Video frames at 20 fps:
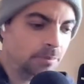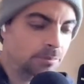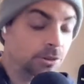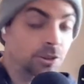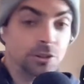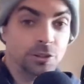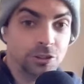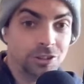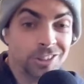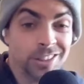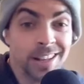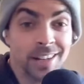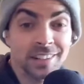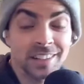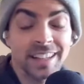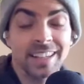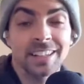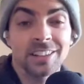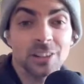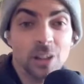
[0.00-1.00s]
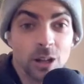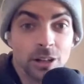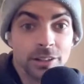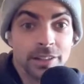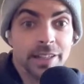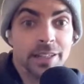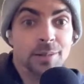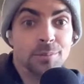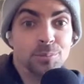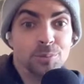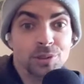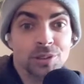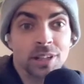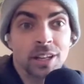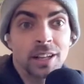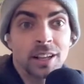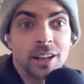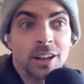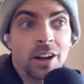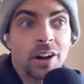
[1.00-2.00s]
So you just had like a lot of games
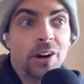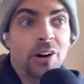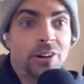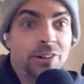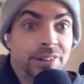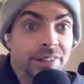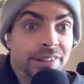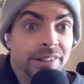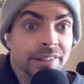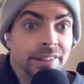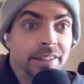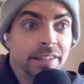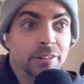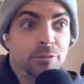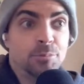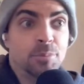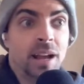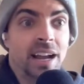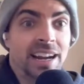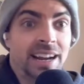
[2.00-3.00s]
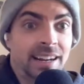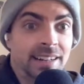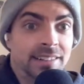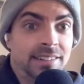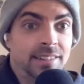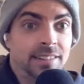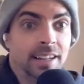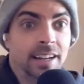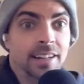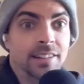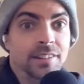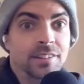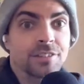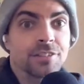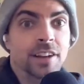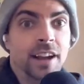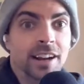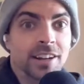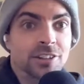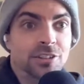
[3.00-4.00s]
all getting kind of packed at the
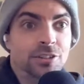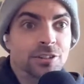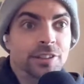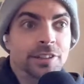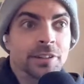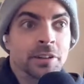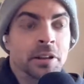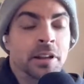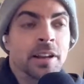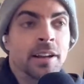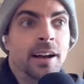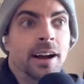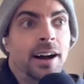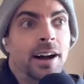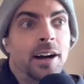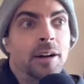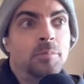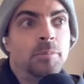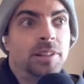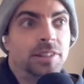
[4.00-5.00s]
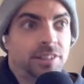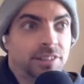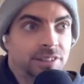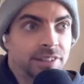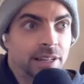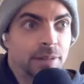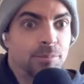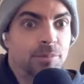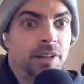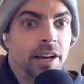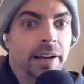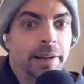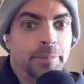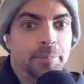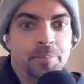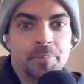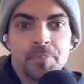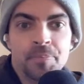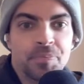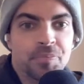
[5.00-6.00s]
factory at the same
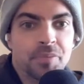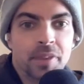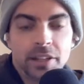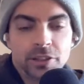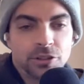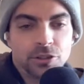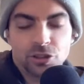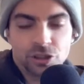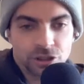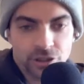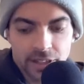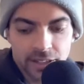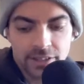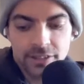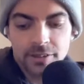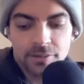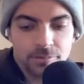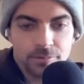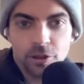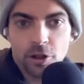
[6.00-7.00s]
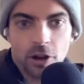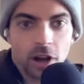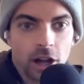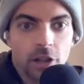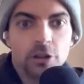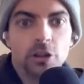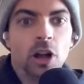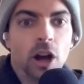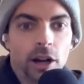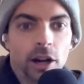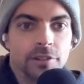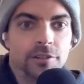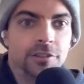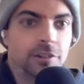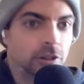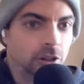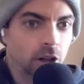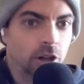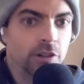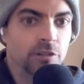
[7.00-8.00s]
time. And so just like, a lot
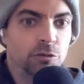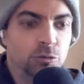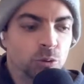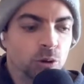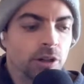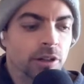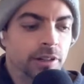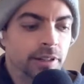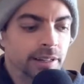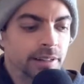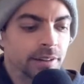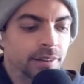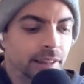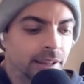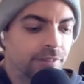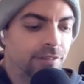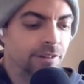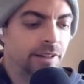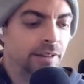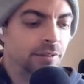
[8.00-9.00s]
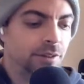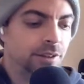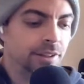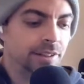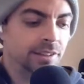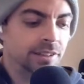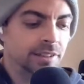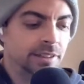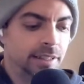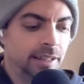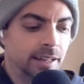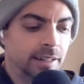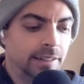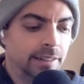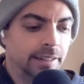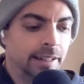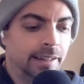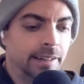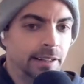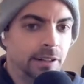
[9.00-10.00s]
of work, and thankfully everything's kind
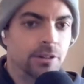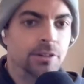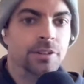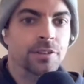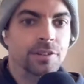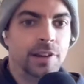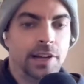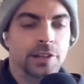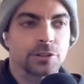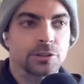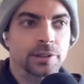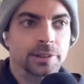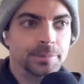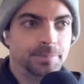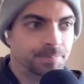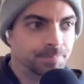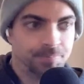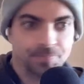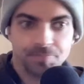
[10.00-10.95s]
of getting out of the factory